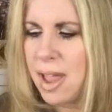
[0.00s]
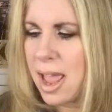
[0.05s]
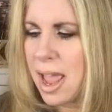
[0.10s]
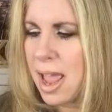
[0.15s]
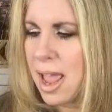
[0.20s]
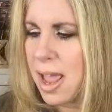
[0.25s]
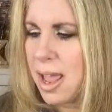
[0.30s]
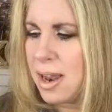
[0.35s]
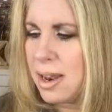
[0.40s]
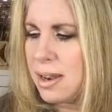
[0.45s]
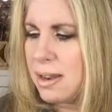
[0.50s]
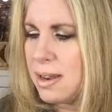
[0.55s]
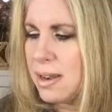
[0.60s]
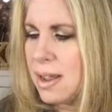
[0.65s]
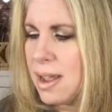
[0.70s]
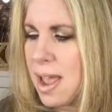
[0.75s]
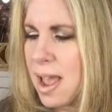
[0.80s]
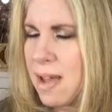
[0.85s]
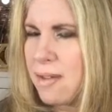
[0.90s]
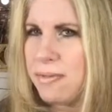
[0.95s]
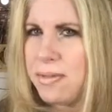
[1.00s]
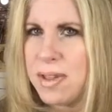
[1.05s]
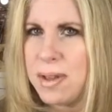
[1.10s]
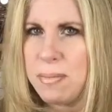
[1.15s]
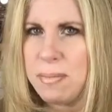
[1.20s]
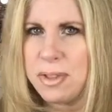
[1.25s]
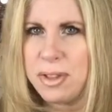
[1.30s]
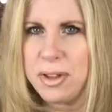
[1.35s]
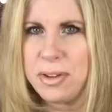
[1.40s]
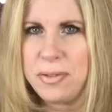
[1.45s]
and have
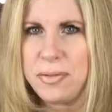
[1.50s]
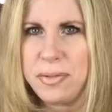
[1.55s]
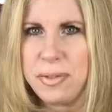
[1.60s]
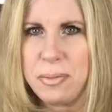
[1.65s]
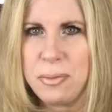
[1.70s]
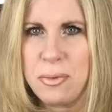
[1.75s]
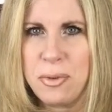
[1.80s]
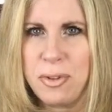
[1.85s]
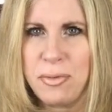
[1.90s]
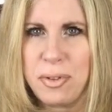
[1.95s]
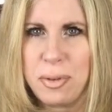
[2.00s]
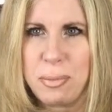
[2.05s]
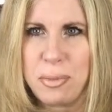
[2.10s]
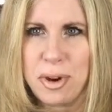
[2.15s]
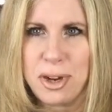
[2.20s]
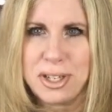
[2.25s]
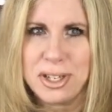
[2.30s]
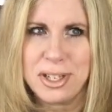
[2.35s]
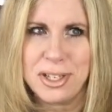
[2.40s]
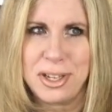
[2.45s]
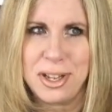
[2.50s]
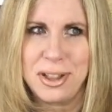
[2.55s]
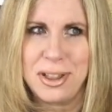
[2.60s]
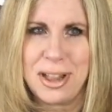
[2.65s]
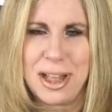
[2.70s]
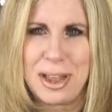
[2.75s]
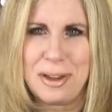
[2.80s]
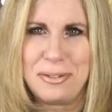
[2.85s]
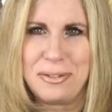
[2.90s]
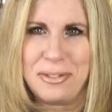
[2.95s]
them look for Morphe brushes
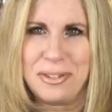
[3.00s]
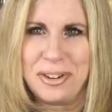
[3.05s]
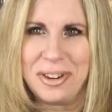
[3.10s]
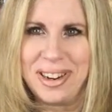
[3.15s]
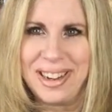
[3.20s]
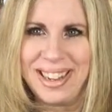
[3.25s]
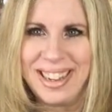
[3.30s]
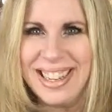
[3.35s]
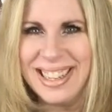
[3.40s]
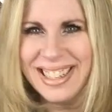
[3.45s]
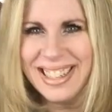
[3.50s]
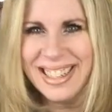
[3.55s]
online for you.